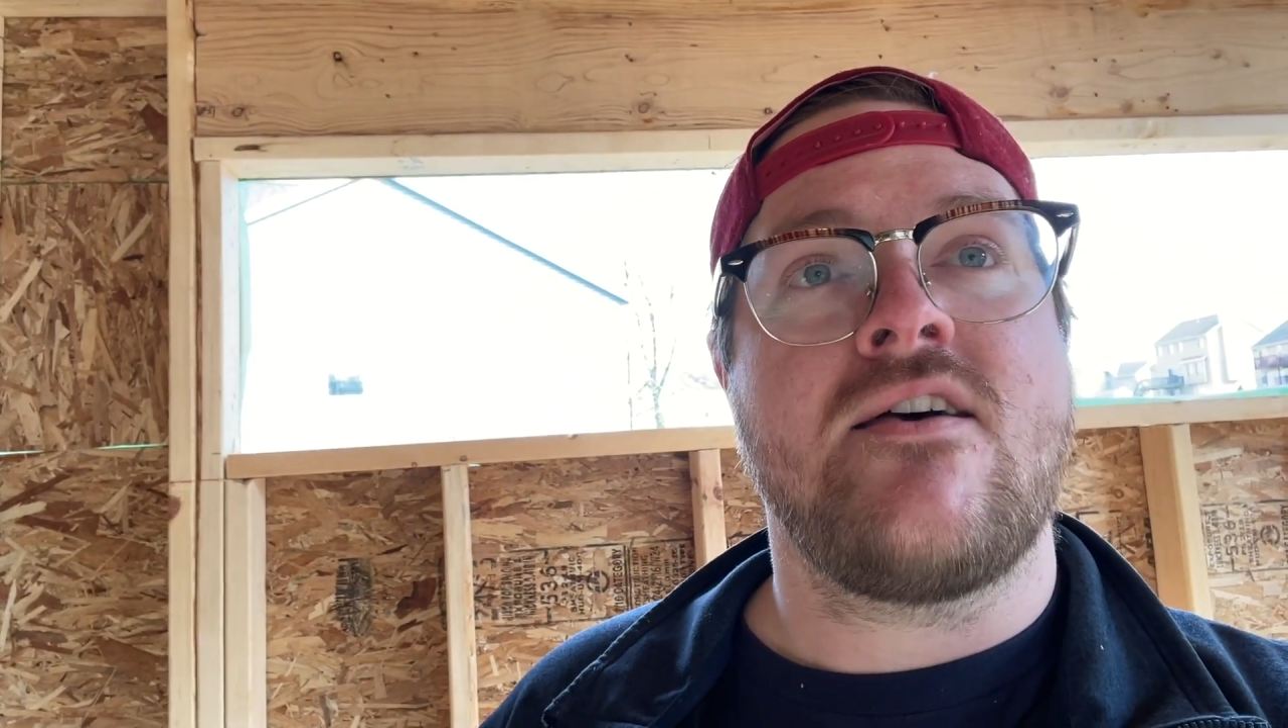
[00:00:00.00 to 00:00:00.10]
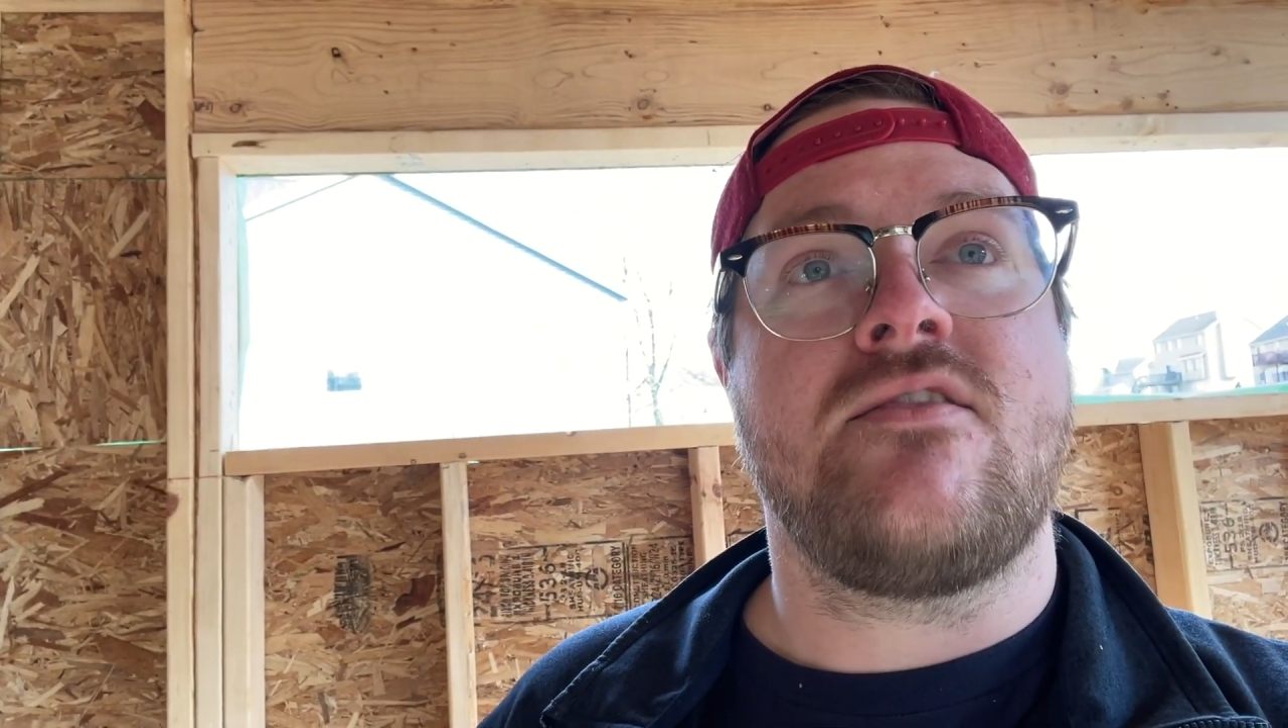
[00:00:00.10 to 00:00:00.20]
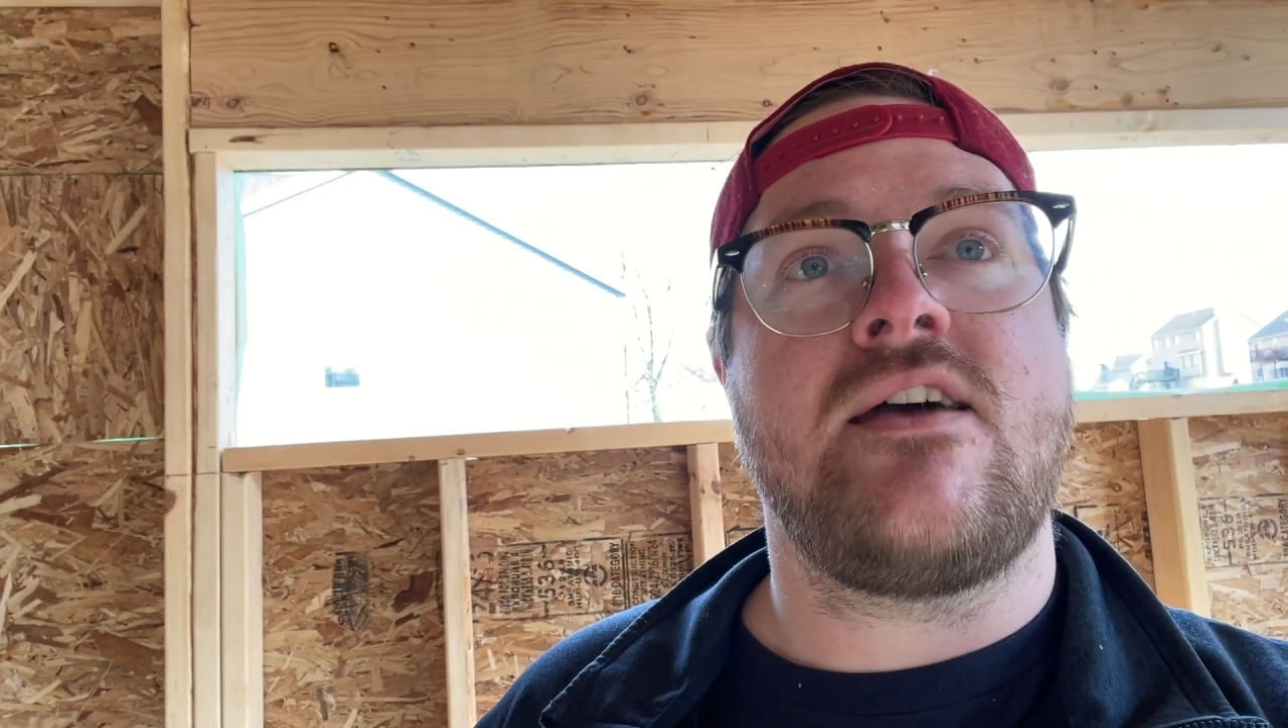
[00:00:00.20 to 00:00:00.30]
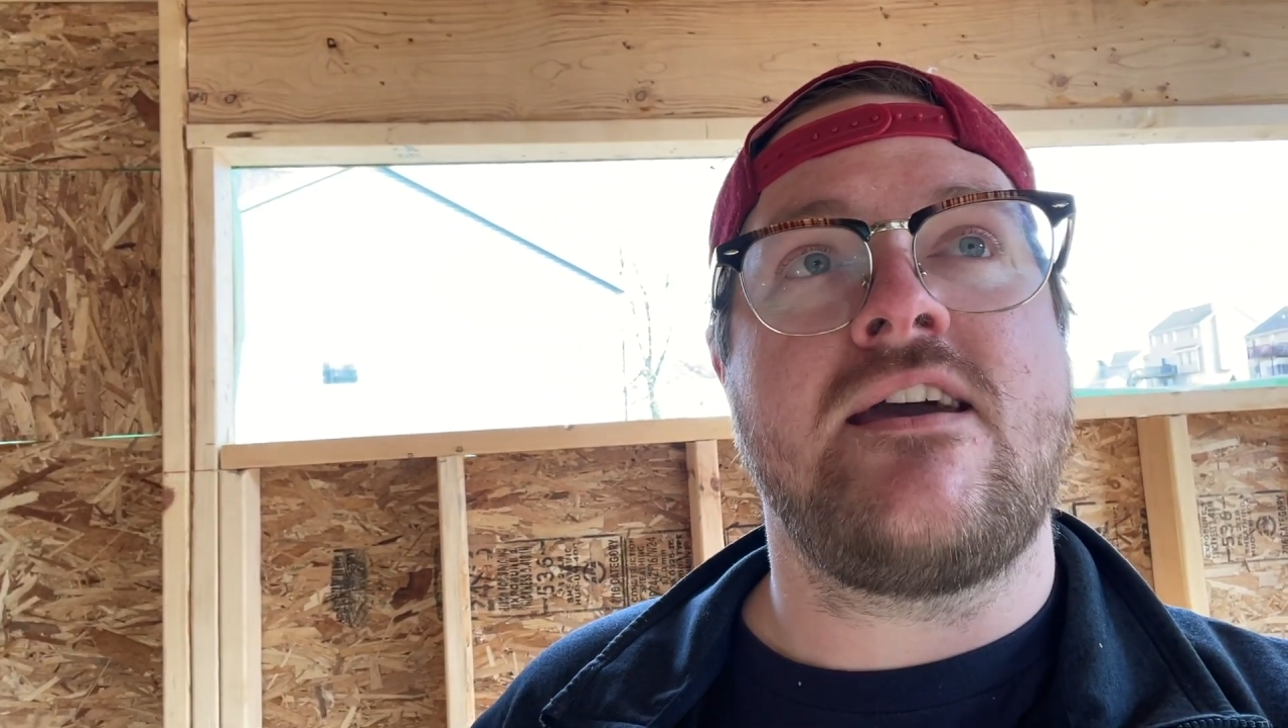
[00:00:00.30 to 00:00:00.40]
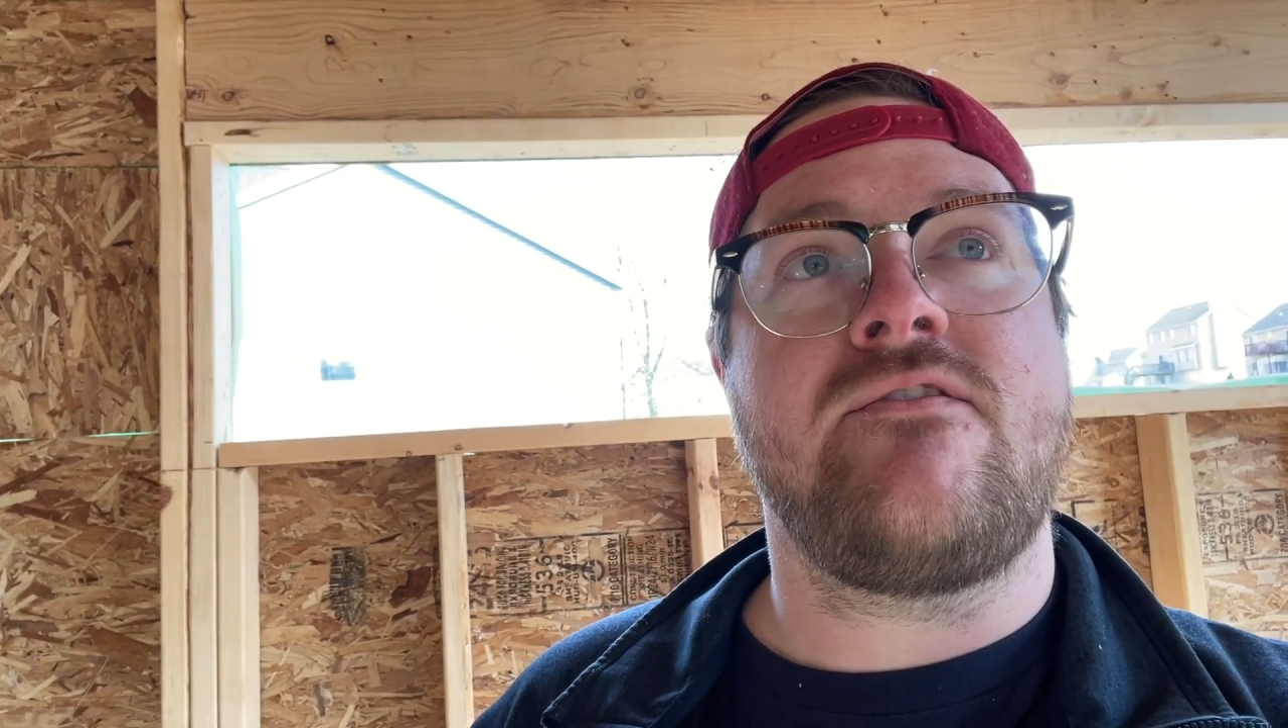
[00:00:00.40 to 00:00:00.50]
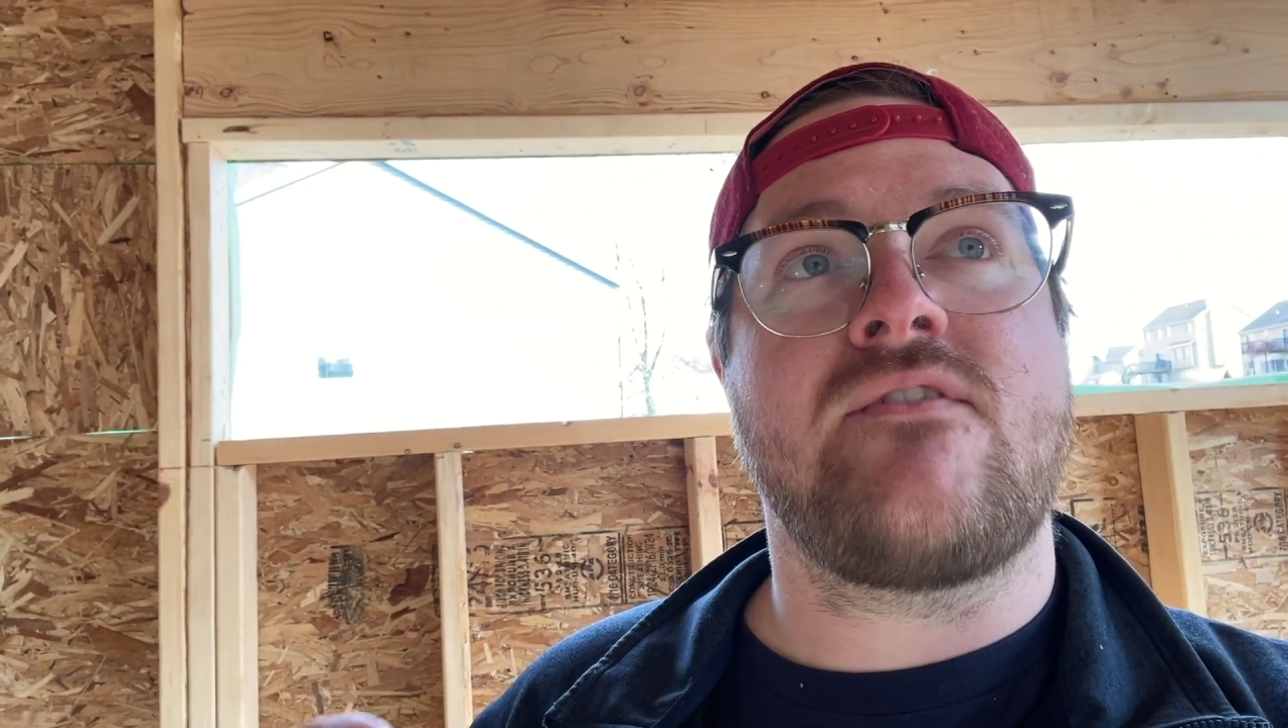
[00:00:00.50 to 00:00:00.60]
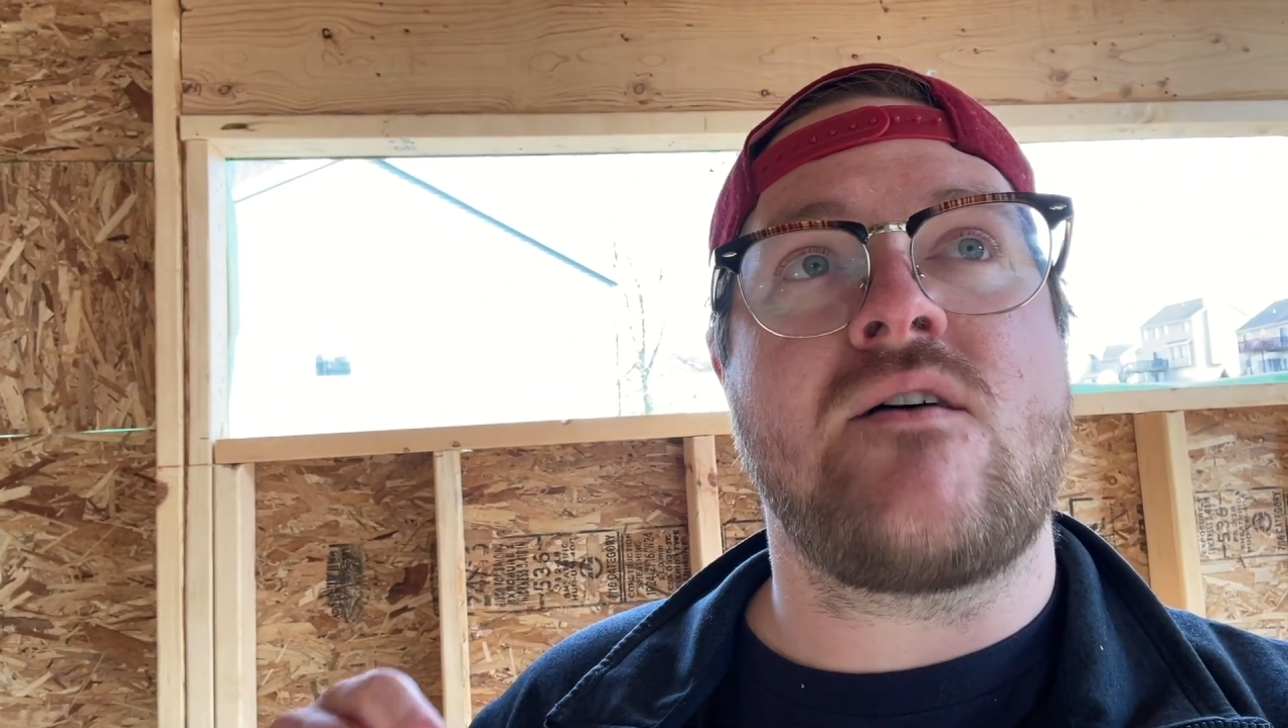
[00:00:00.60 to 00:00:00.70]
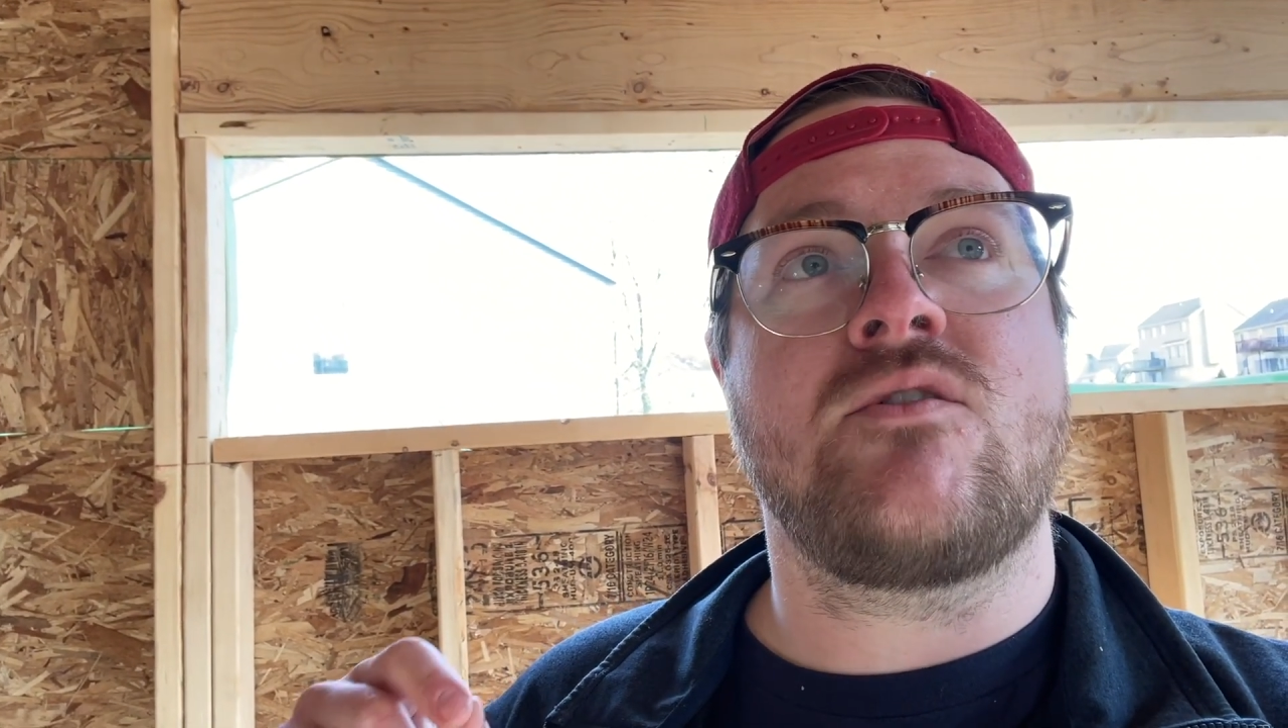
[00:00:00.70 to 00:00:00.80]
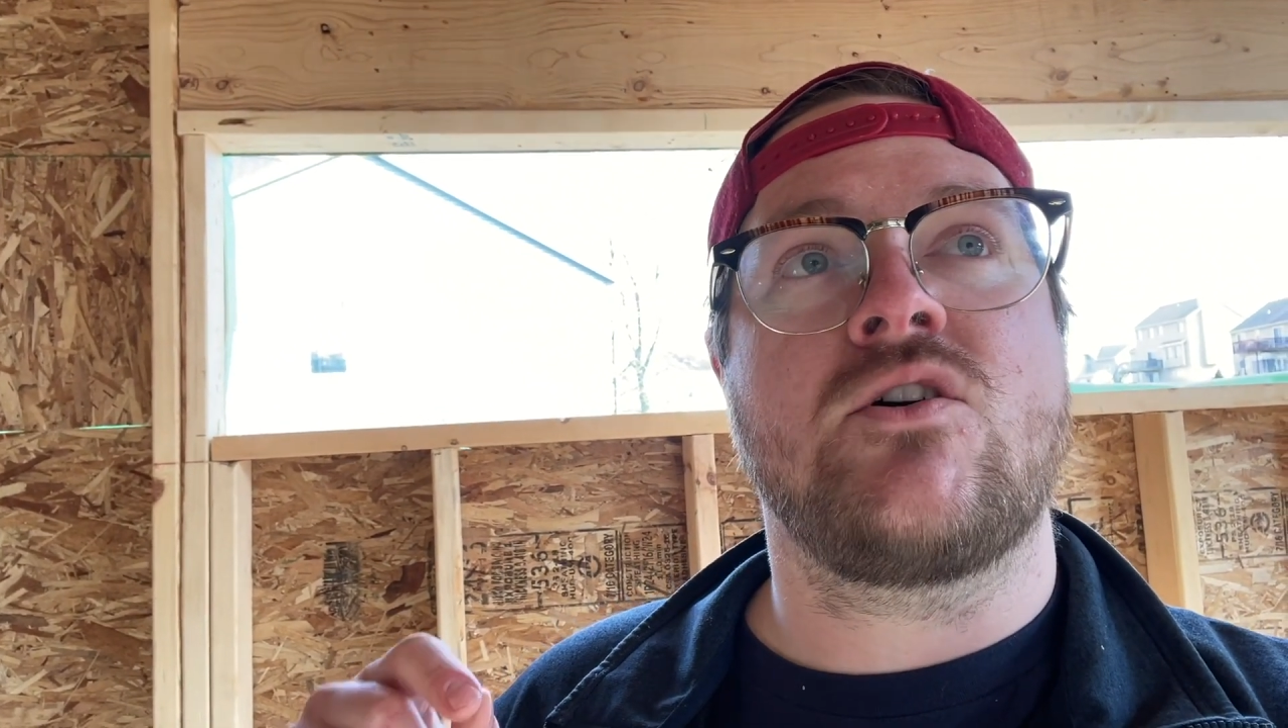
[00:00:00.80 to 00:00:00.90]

They found